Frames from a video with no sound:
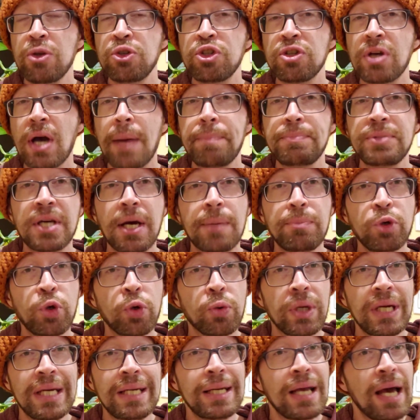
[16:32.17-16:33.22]
chopped up
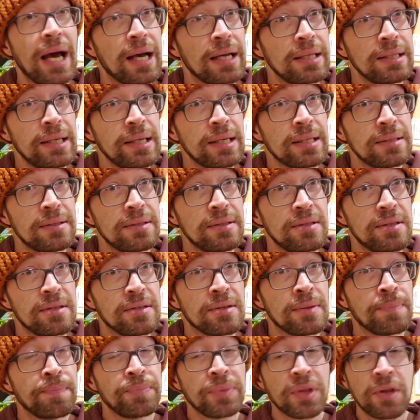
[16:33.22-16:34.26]
green
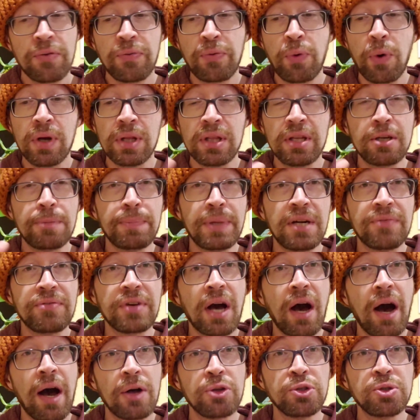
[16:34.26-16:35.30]
onions for a little bit of
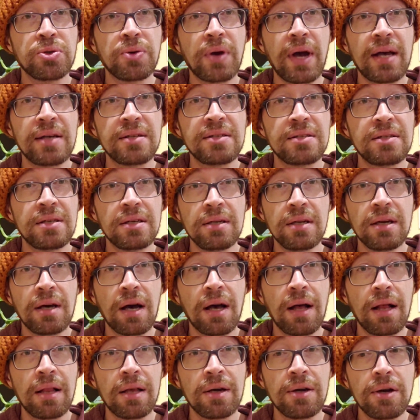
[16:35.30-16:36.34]
contrast in
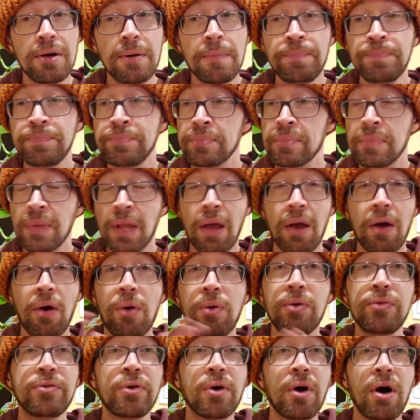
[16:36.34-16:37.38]
color.
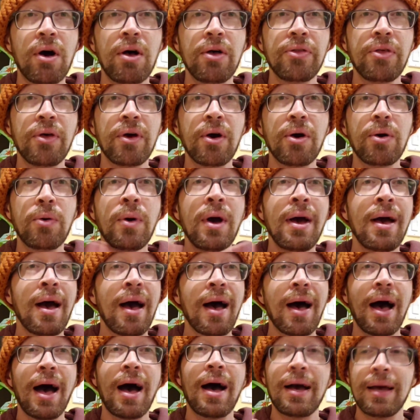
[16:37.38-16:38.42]
Overall, though,
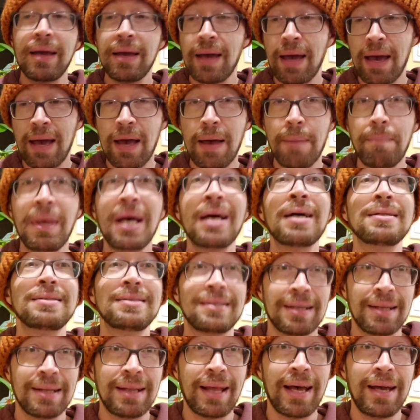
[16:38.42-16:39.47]
I am
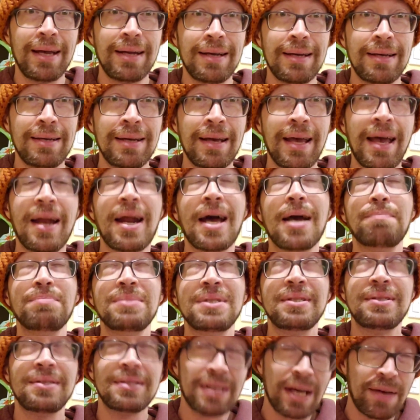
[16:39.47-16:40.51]
delighted, and I'm
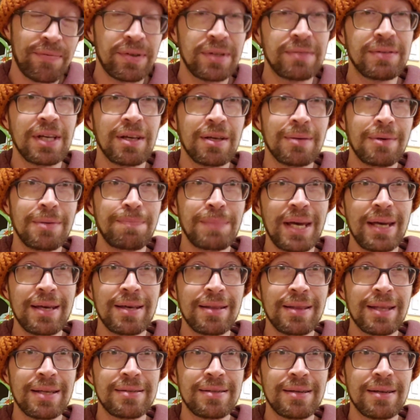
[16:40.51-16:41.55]
definitely going to be
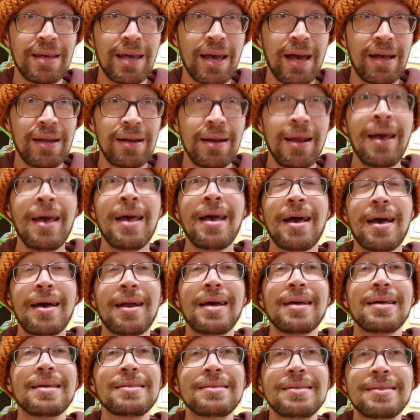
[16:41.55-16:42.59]
making this again, and
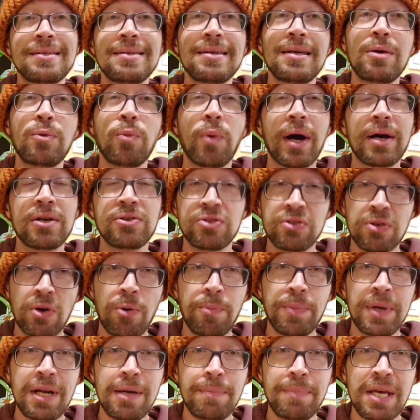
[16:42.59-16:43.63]
I can see why so
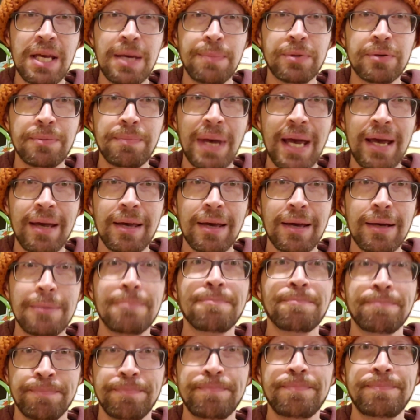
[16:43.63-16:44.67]
many people make it.
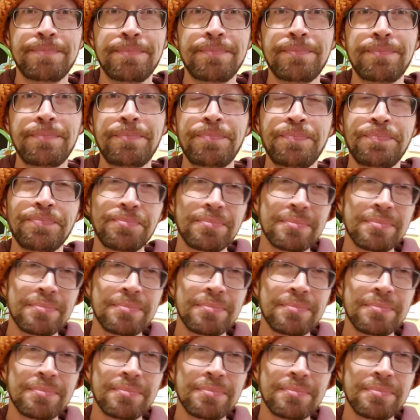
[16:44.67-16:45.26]
Mm-hmm.